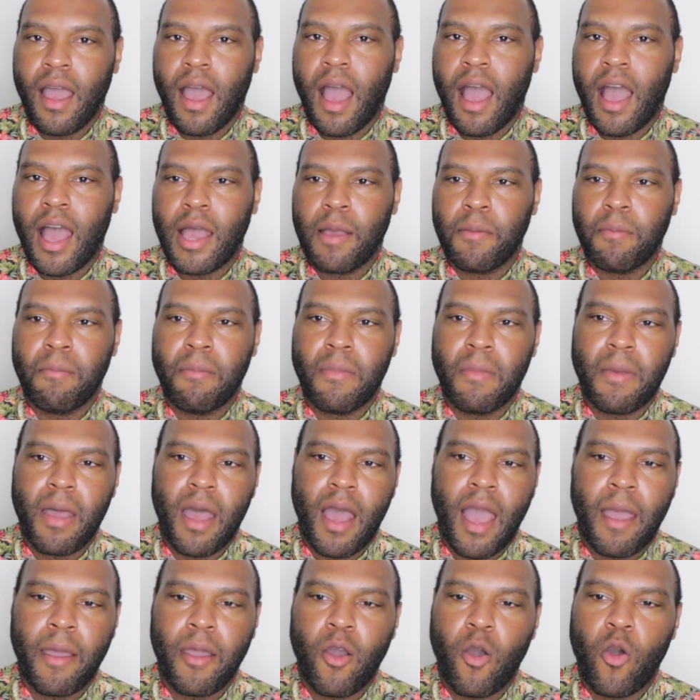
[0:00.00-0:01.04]
Um,
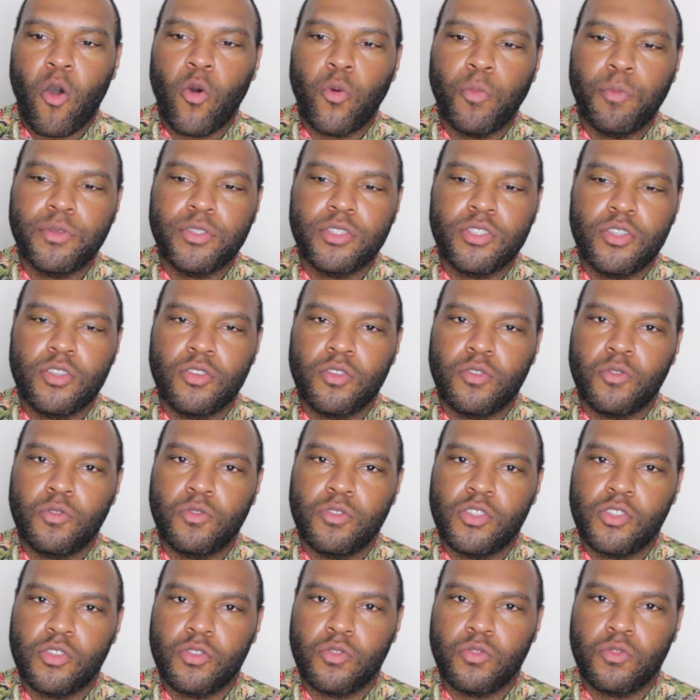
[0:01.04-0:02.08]
I hope to
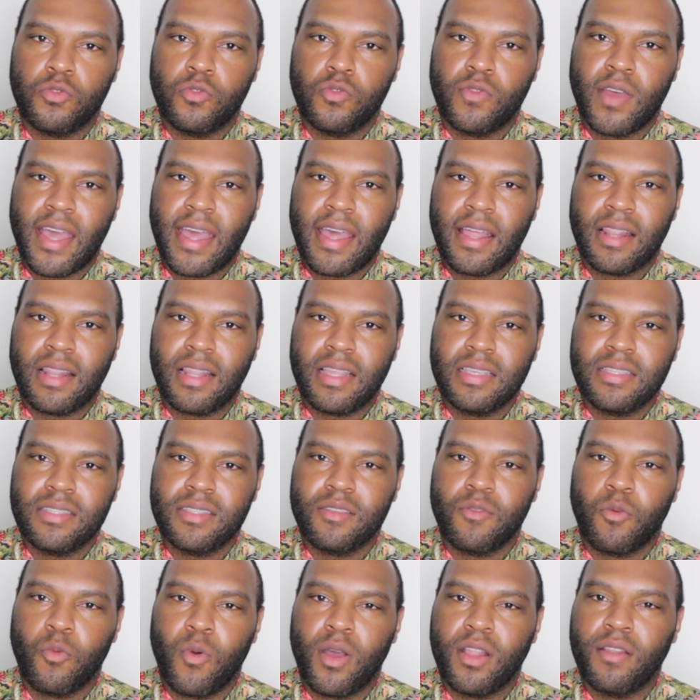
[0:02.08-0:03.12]
do at
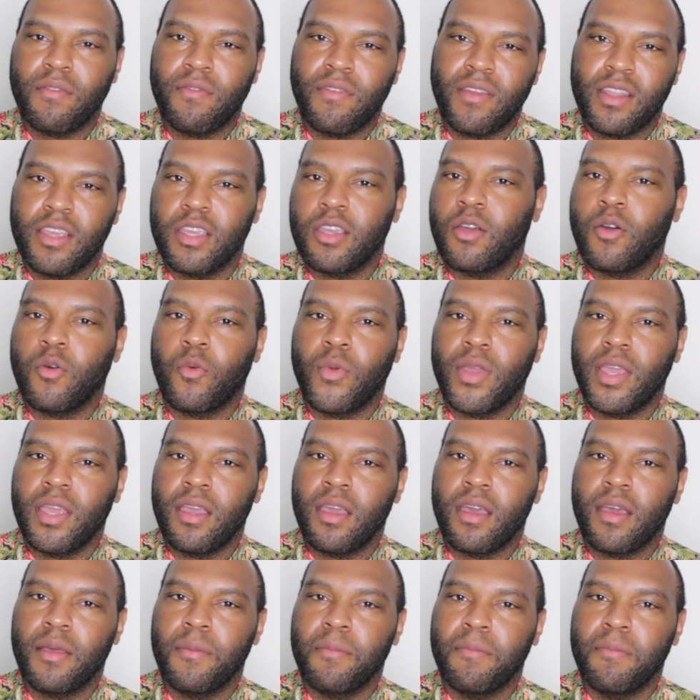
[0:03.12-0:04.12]
least one video a week,